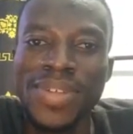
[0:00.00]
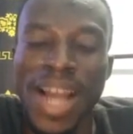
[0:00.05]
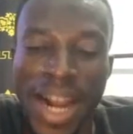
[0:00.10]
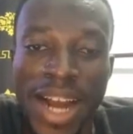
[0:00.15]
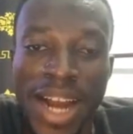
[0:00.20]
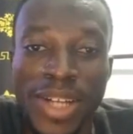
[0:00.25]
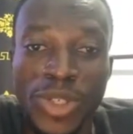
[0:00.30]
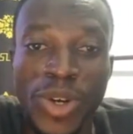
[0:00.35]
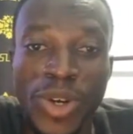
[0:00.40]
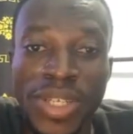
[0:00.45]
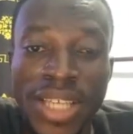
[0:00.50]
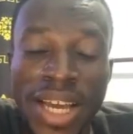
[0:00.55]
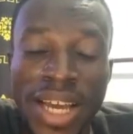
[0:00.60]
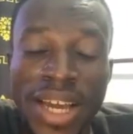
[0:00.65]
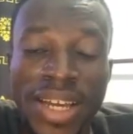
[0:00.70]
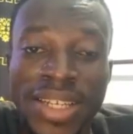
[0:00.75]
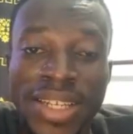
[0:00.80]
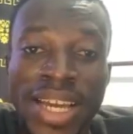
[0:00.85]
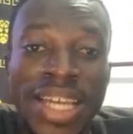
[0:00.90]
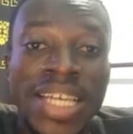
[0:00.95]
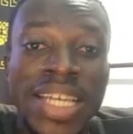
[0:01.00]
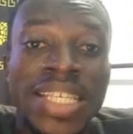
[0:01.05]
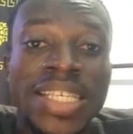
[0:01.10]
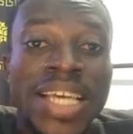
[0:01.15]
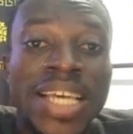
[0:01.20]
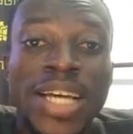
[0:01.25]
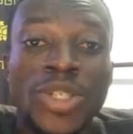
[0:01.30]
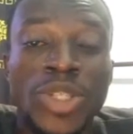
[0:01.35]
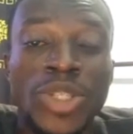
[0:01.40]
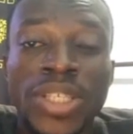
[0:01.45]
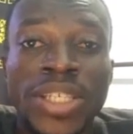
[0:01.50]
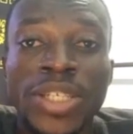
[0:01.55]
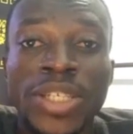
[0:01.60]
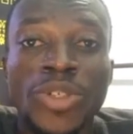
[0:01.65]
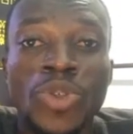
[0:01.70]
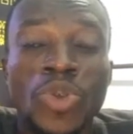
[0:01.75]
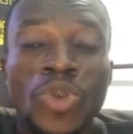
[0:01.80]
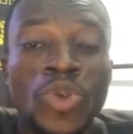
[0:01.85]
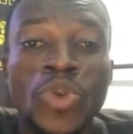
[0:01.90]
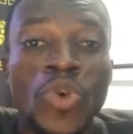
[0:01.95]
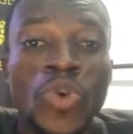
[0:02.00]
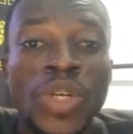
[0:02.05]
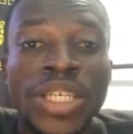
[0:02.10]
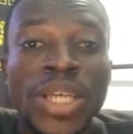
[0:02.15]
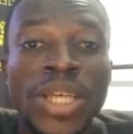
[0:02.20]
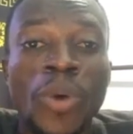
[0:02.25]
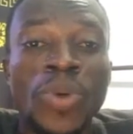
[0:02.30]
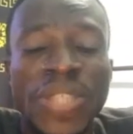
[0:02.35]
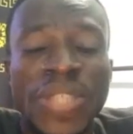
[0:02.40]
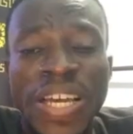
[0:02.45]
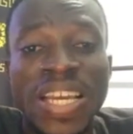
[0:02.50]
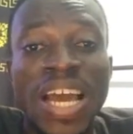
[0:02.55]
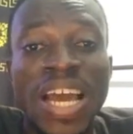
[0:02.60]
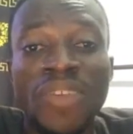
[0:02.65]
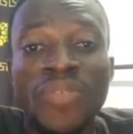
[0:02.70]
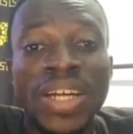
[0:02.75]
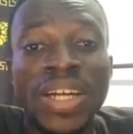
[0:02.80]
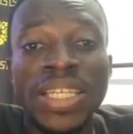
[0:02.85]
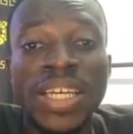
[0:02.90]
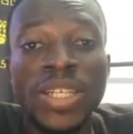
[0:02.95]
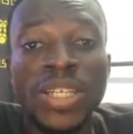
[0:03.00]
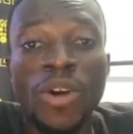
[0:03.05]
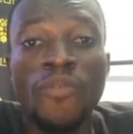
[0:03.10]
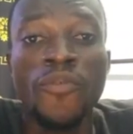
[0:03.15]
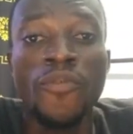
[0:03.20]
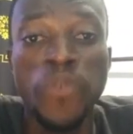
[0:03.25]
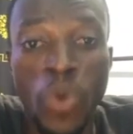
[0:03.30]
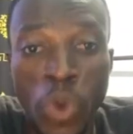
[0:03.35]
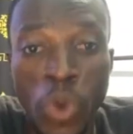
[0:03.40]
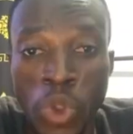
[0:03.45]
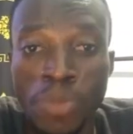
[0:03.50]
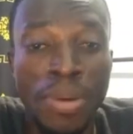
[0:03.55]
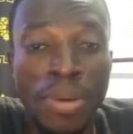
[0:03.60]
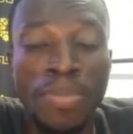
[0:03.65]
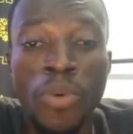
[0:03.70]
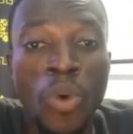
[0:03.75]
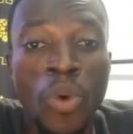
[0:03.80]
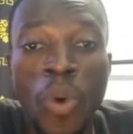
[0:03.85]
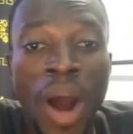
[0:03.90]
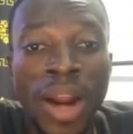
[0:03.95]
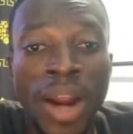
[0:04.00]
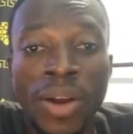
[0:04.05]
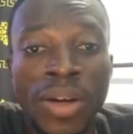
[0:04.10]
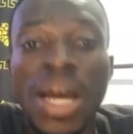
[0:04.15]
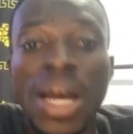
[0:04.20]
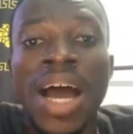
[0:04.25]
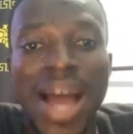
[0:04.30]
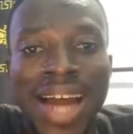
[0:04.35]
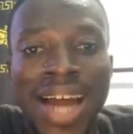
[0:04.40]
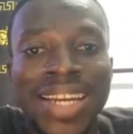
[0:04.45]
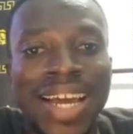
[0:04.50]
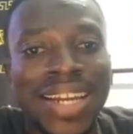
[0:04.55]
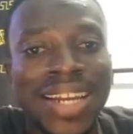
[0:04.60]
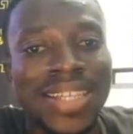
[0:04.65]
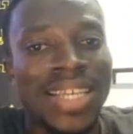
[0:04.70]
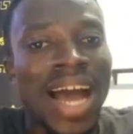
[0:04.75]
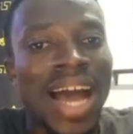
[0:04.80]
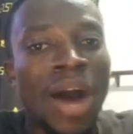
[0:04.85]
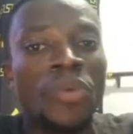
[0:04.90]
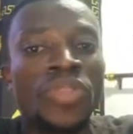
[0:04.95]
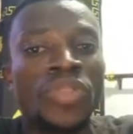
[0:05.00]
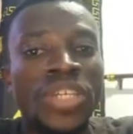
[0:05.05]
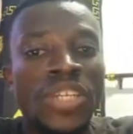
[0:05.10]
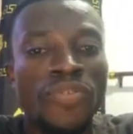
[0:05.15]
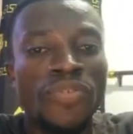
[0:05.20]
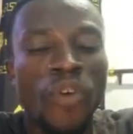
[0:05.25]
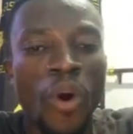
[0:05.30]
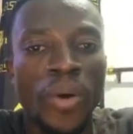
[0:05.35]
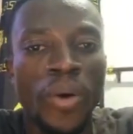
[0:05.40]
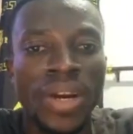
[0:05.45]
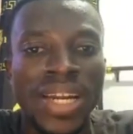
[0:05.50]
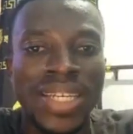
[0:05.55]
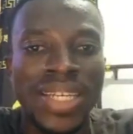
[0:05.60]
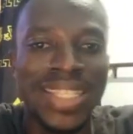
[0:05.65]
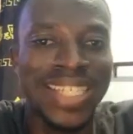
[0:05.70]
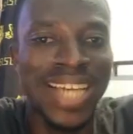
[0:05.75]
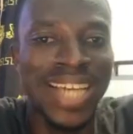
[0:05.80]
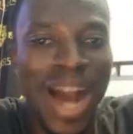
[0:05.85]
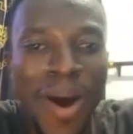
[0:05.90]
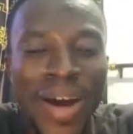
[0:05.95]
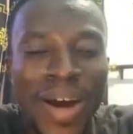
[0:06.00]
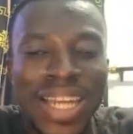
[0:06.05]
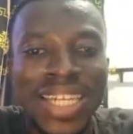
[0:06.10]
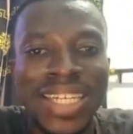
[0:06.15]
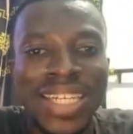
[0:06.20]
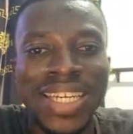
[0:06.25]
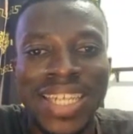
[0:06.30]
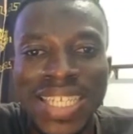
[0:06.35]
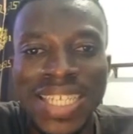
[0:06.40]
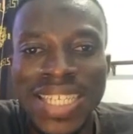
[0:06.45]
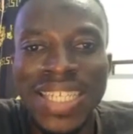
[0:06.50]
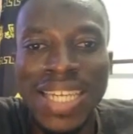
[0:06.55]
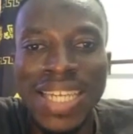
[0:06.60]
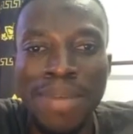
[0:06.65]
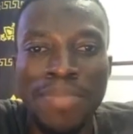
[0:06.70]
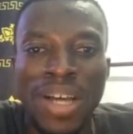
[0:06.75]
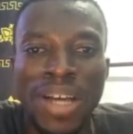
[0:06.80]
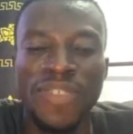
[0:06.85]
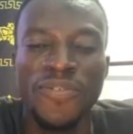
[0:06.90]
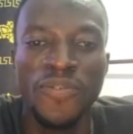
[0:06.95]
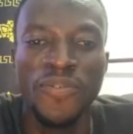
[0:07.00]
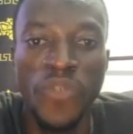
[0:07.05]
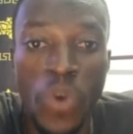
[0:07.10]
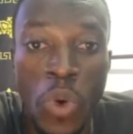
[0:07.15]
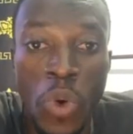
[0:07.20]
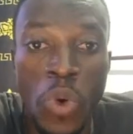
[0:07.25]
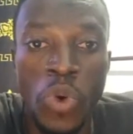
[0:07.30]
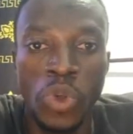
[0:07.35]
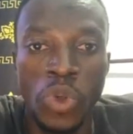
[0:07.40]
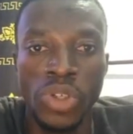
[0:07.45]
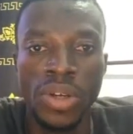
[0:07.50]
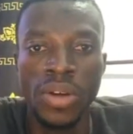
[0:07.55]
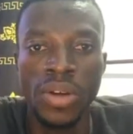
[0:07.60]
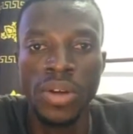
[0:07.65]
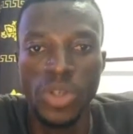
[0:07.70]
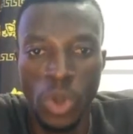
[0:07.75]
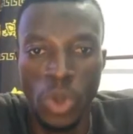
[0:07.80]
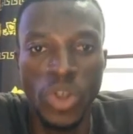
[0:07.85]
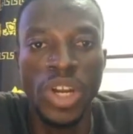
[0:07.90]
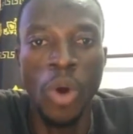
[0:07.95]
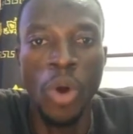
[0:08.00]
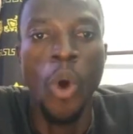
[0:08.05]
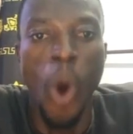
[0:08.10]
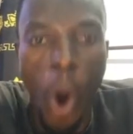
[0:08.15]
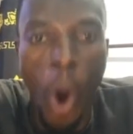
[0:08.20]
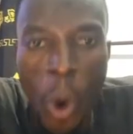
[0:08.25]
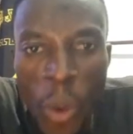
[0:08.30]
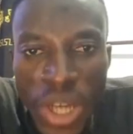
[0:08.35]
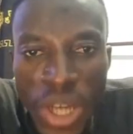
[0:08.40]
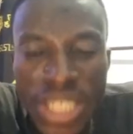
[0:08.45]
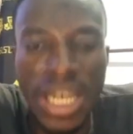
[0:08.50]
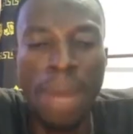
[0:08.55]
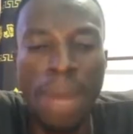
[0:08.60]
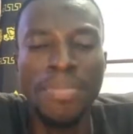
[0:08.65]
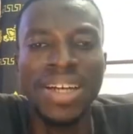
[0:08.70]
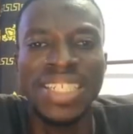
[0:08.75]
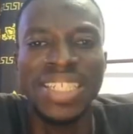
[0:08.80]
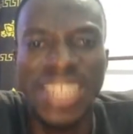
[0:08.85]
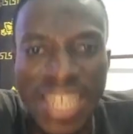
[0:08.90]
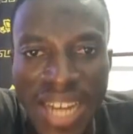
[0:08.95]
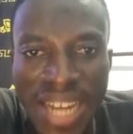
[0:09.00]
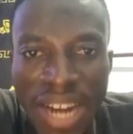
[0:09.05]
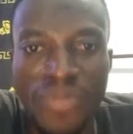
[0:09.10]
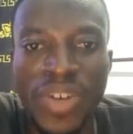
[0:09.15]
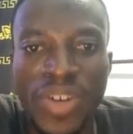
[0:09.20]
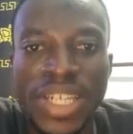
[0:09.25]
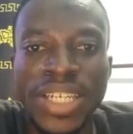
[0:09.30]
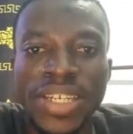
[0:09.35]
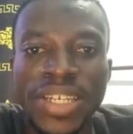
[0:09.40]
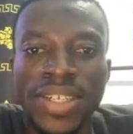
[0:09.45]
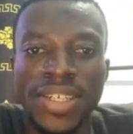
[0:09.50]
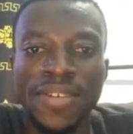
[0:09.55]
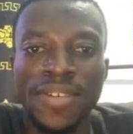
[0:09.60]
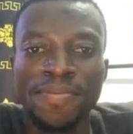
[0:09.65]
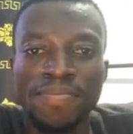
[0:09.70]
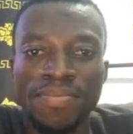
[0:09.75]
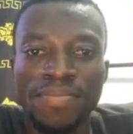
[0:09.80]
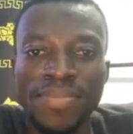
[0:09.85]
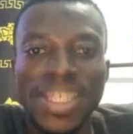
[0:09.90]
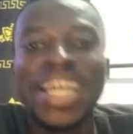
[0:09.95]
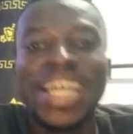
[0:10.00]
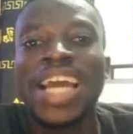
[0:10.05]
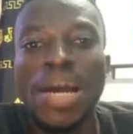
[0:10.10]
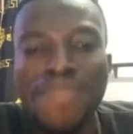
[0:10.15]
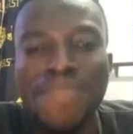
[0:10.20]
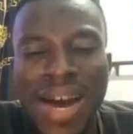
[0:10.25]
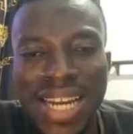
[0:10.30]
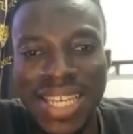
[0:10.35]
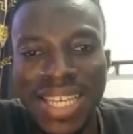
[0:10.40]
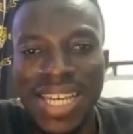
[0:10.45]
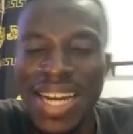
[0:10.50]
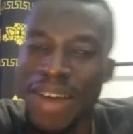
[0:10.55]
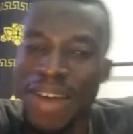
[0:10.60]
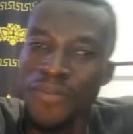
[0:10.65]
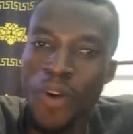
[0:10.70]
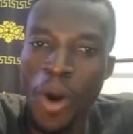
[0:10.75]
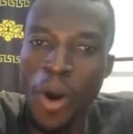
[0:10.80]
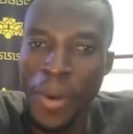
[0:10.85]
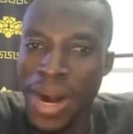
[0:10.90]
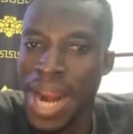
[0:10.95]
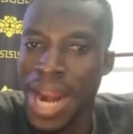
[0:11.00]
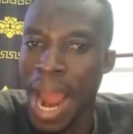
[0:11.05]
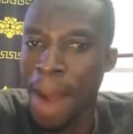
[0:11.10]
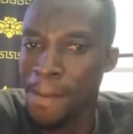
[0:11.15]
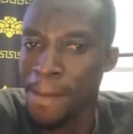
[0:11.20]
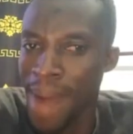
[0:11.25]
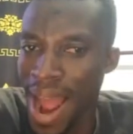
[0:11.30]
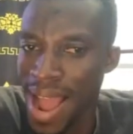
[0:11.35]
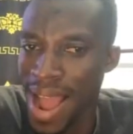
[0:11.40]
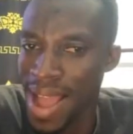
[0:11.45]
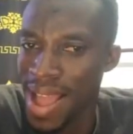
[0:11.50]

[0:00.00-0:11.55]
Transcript: I catch what I say. The easiest thing to do is we take advantage of fools, people who are not, and that is how these foreigners see our leader. They see them as fools, so they will always come and take advantage. Okay, but instead of foreigner,